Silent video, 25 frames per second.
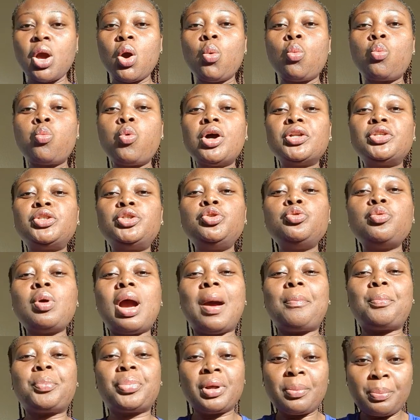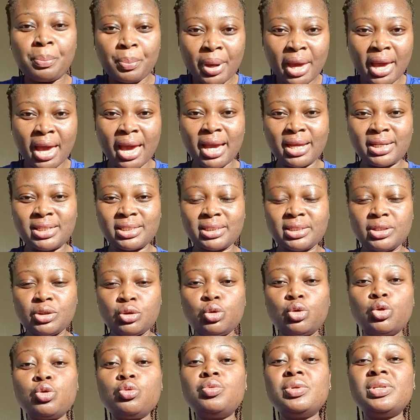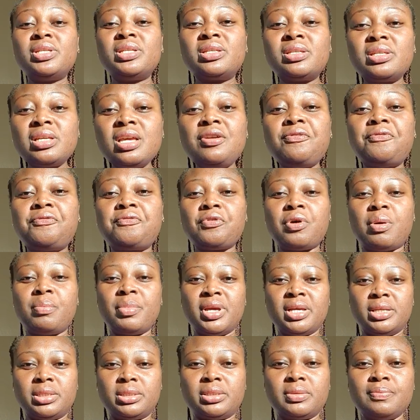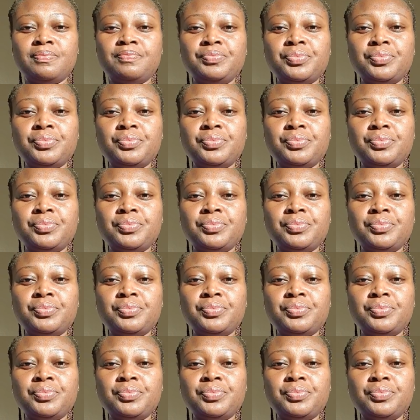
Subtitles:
what you are prepared to receive from it,